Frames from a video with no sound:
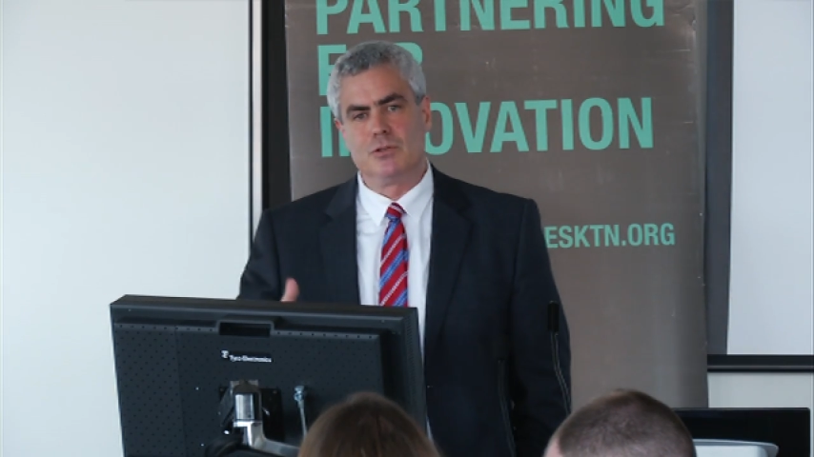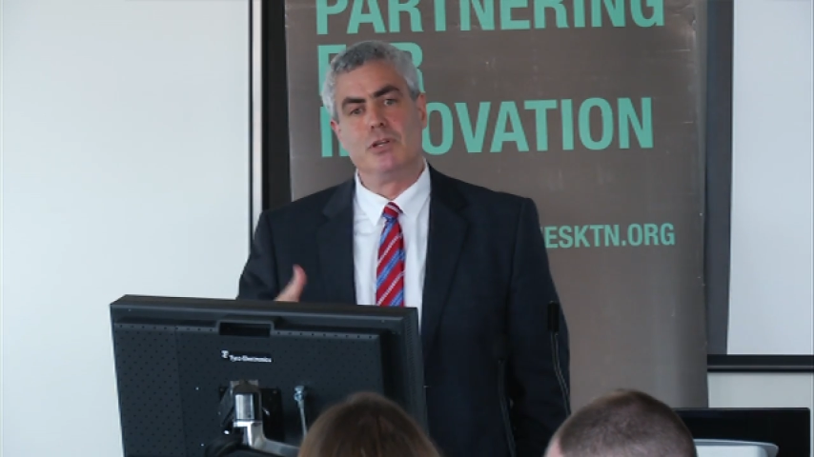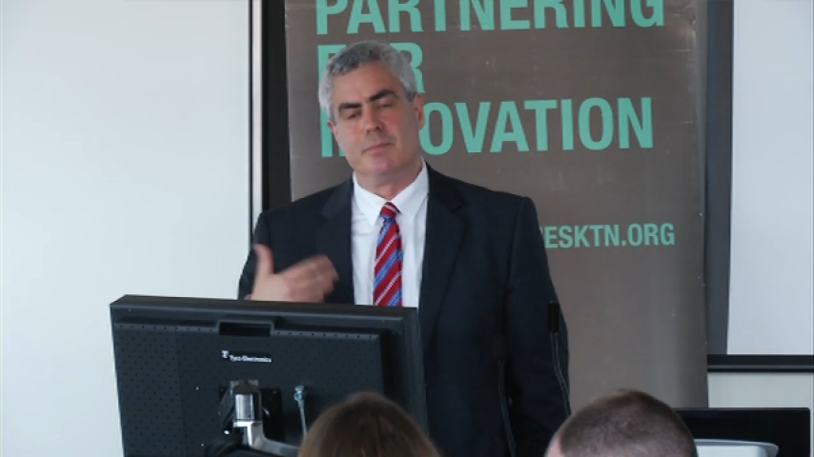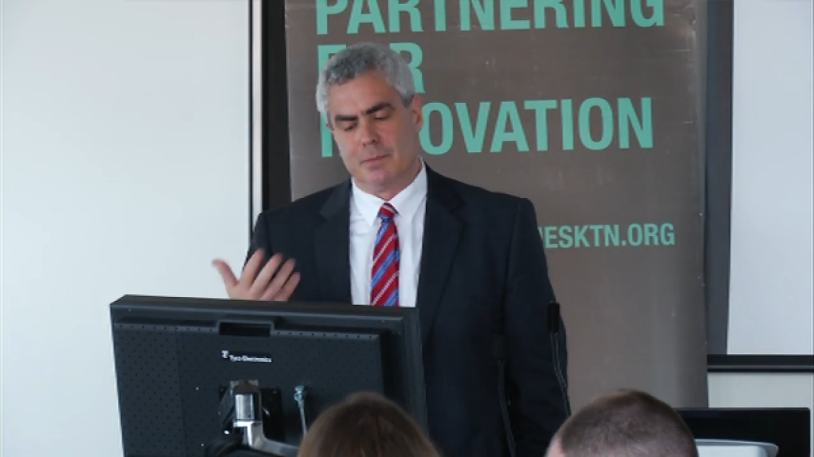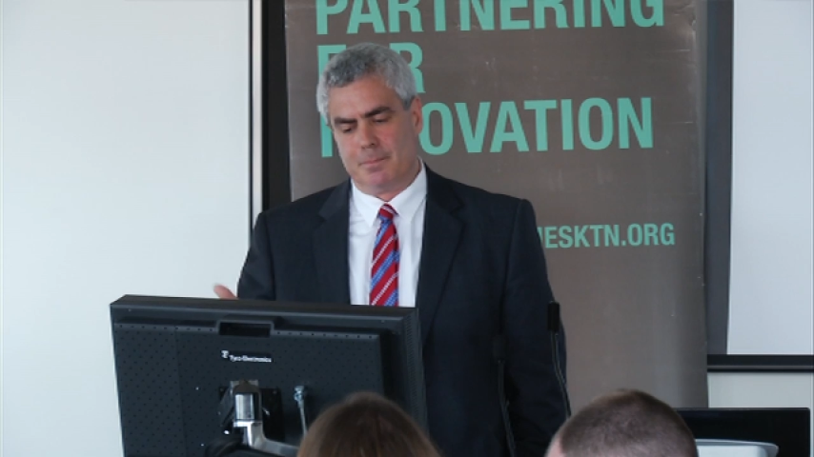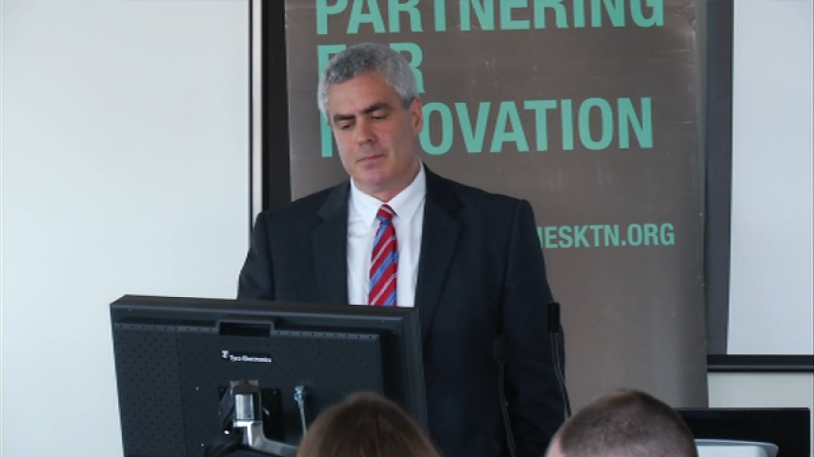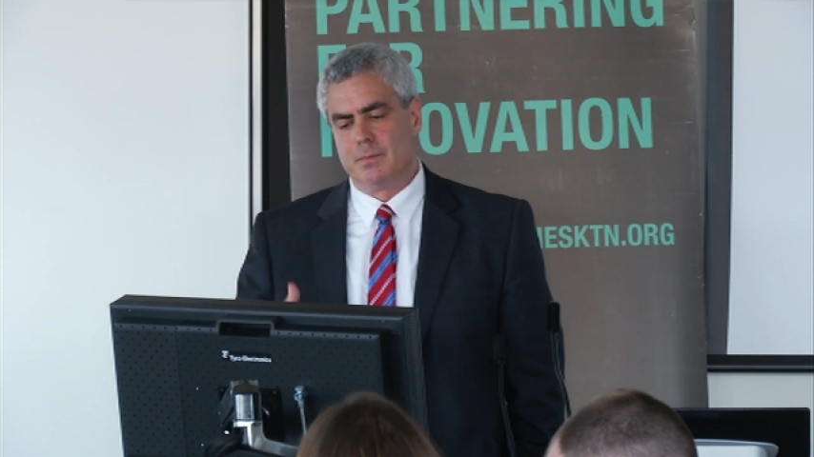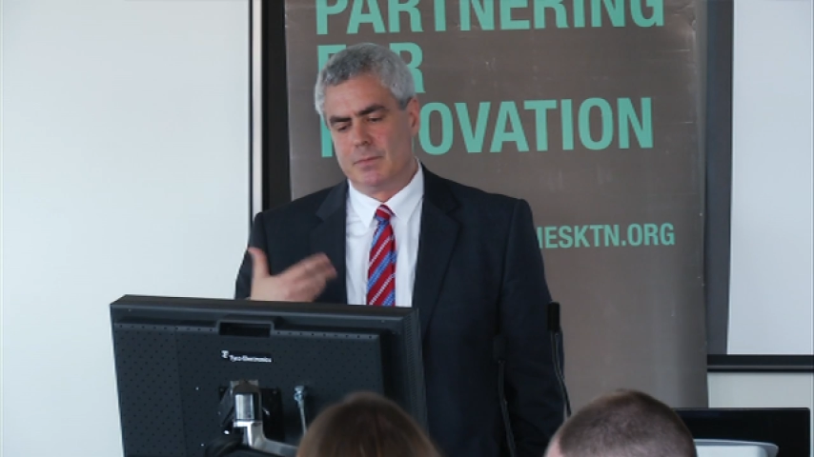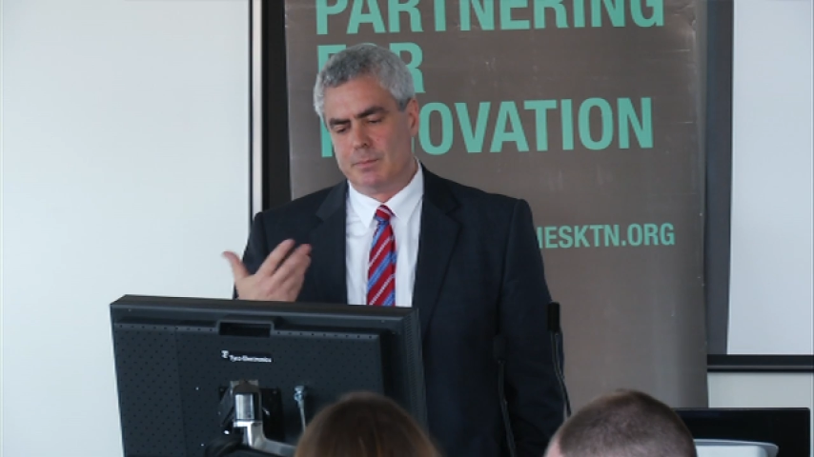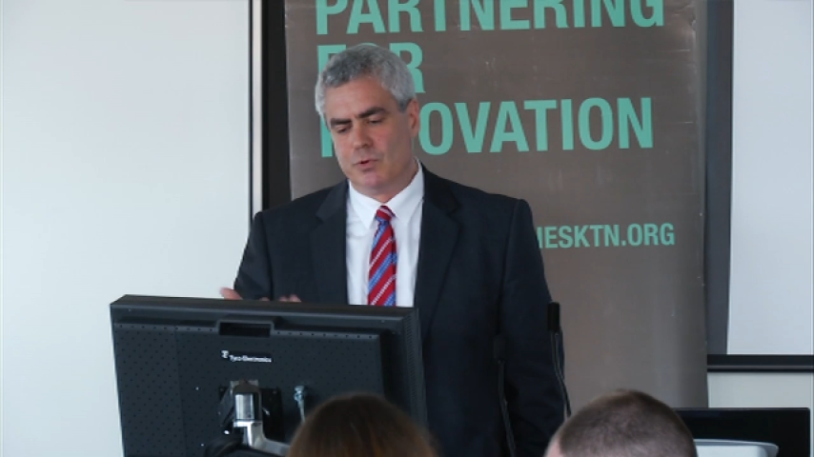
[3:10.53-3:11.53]
treatment
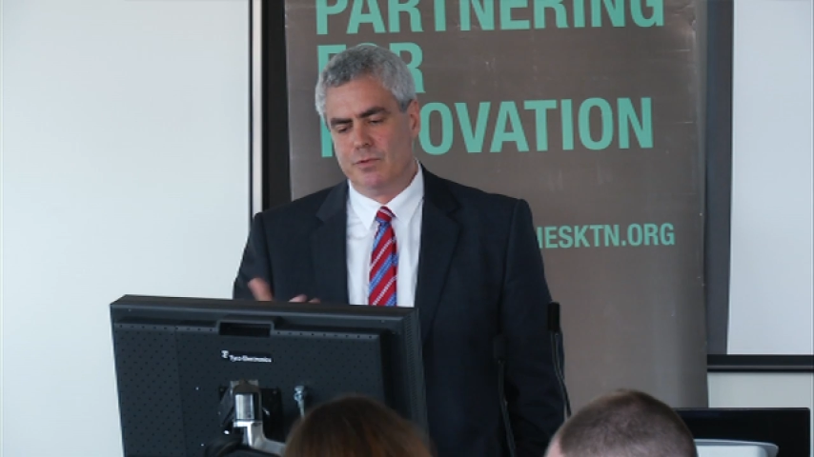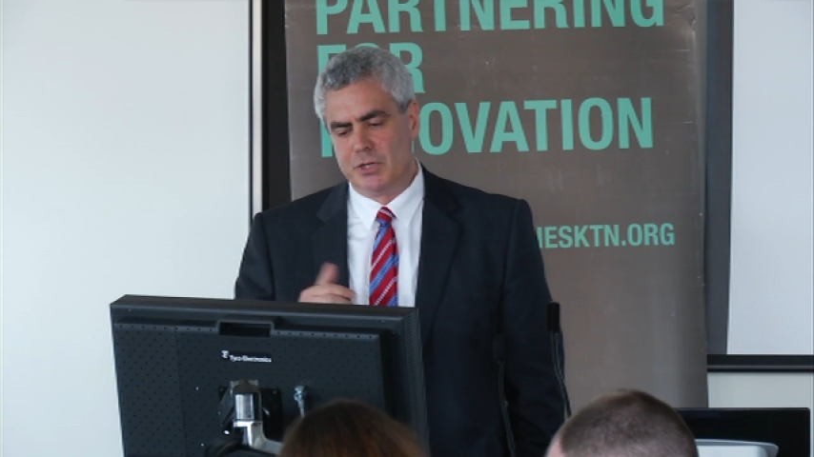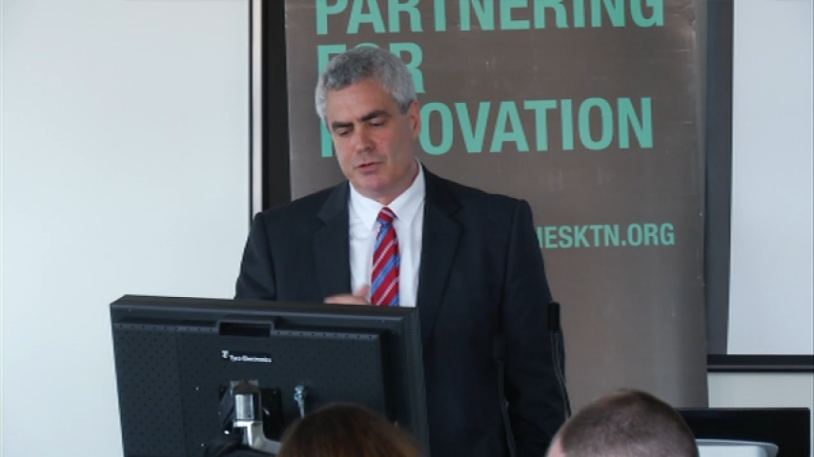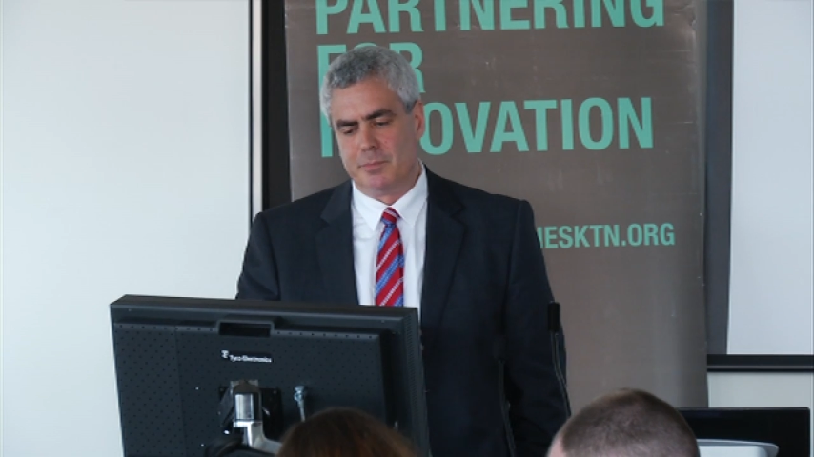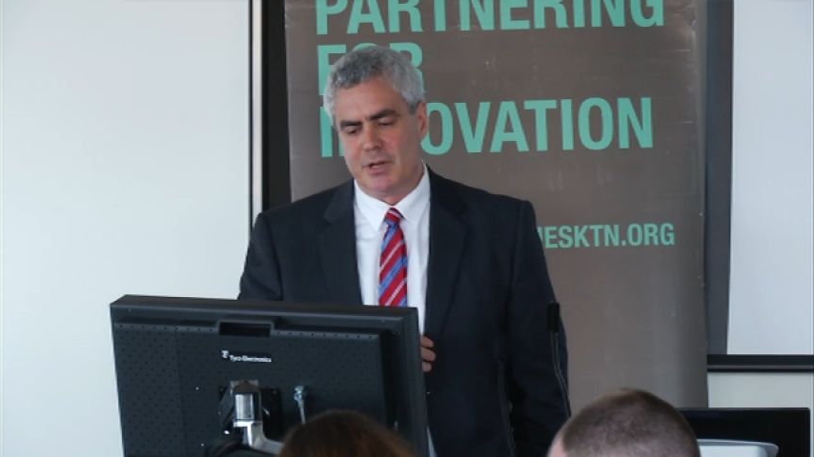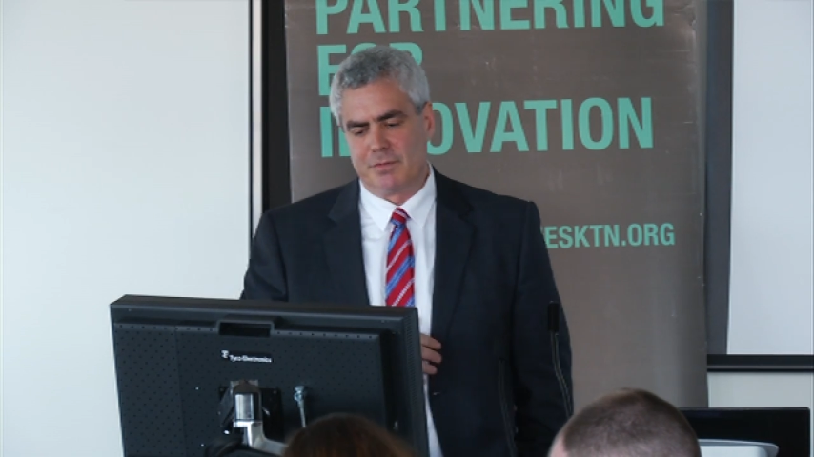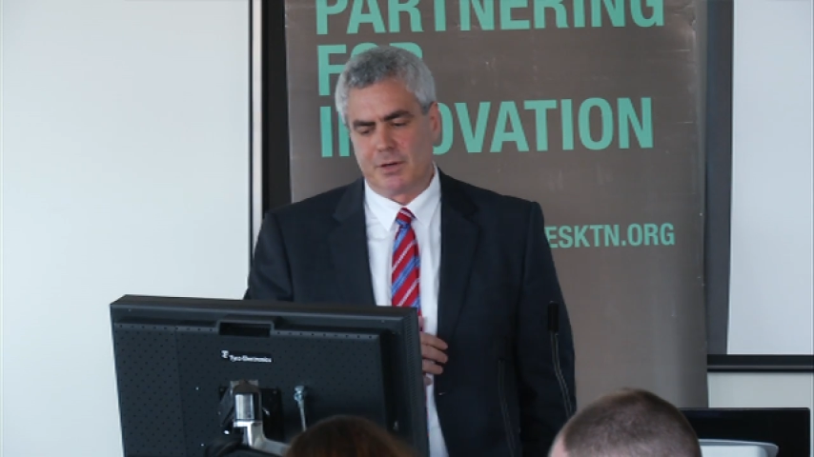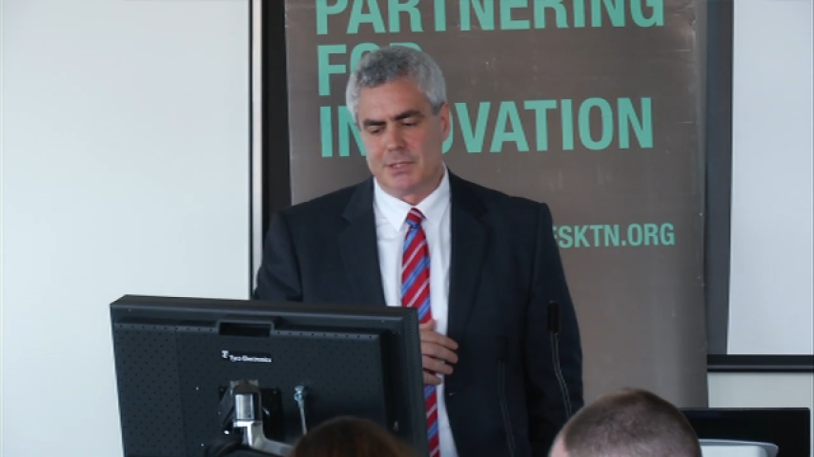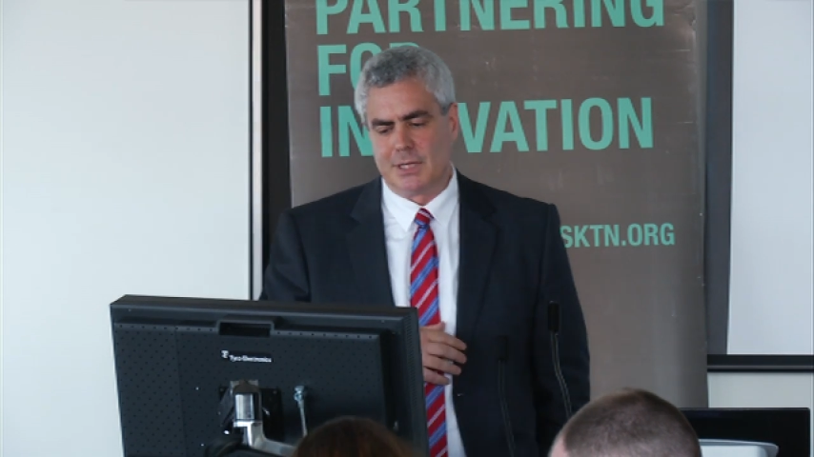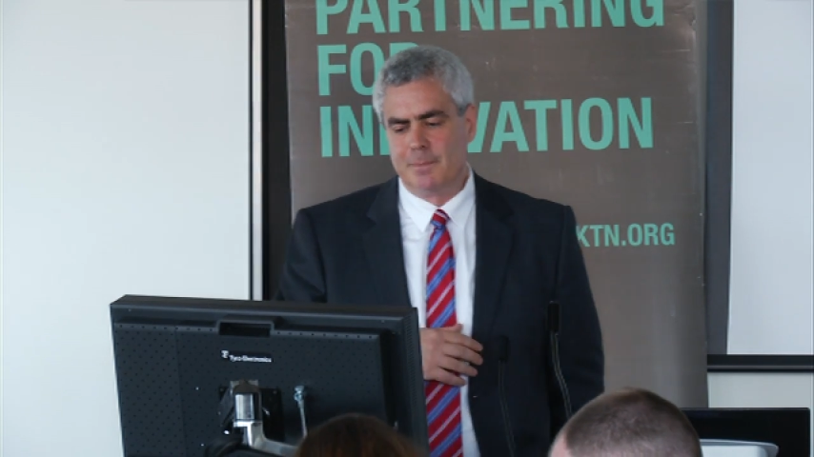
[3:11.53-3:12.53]

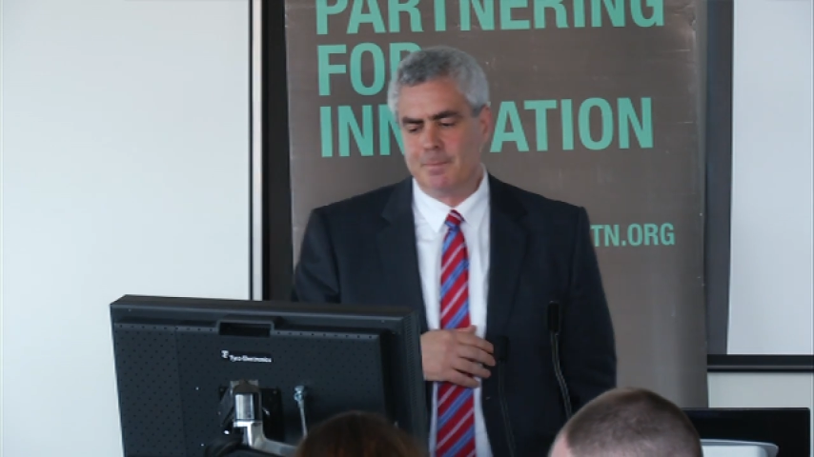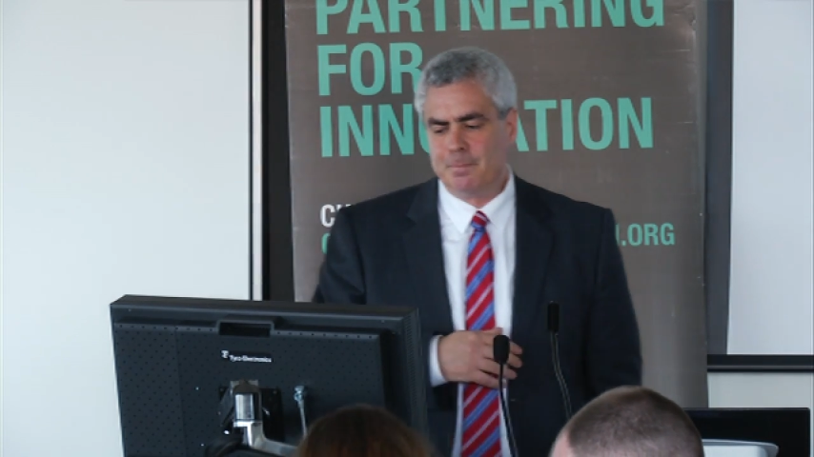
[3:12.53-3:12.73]
efficacy,